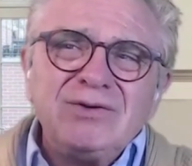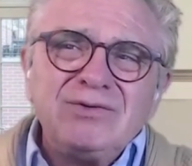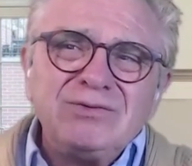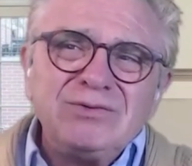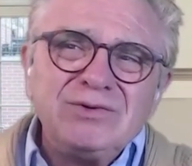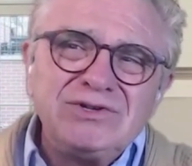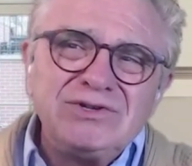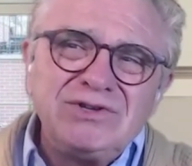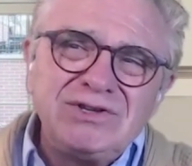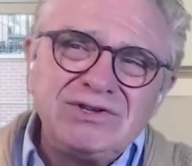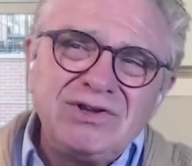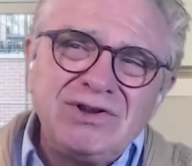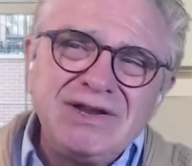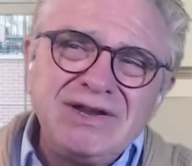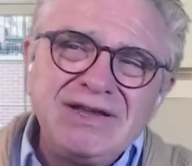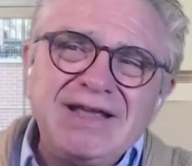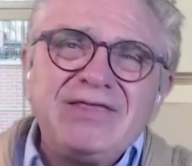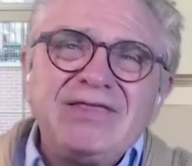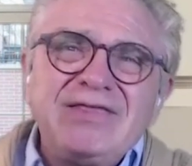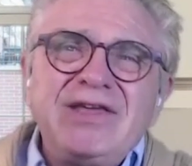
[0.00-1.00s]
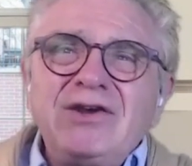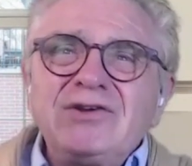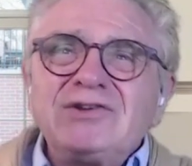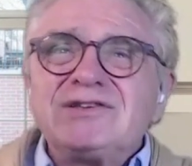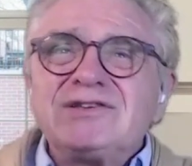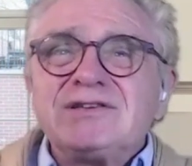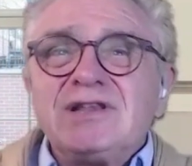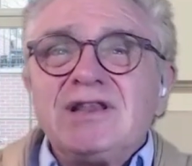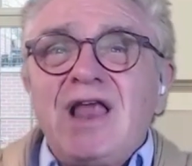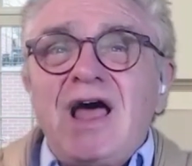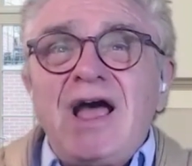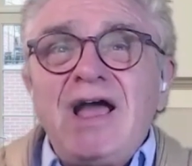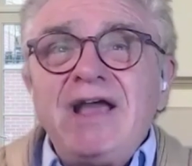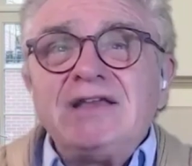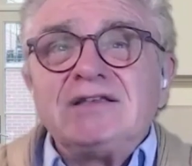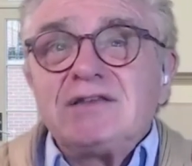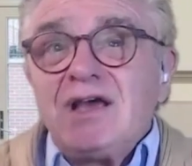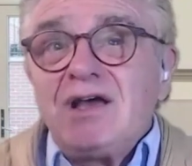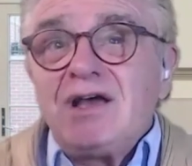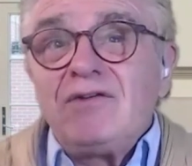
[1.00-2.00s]
we're just going to get their
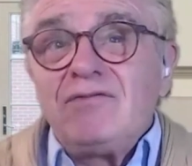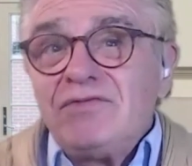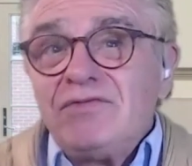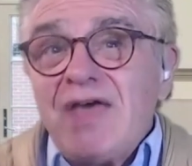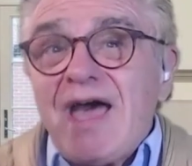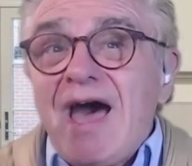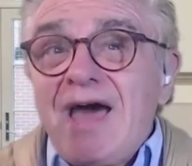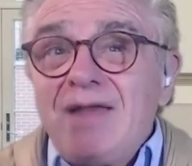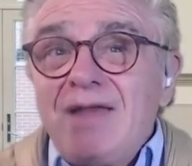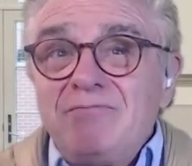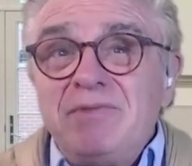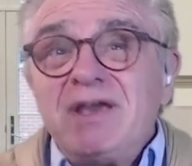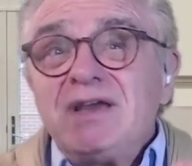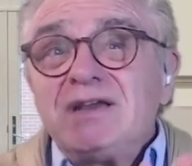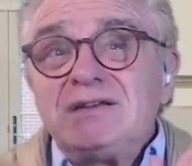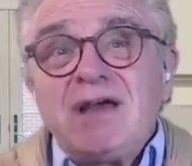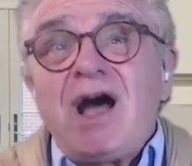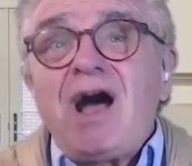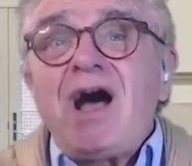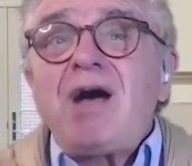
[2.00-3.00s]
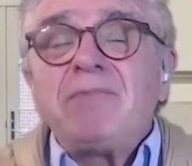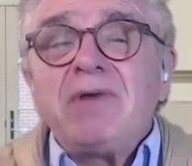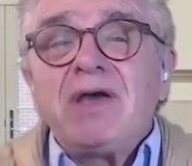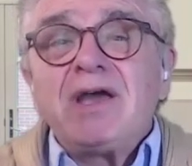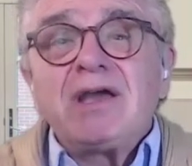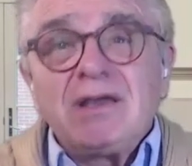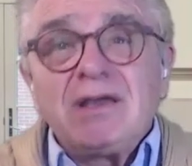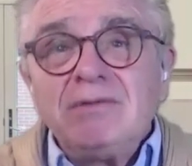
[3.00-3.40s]
slice of that big topic.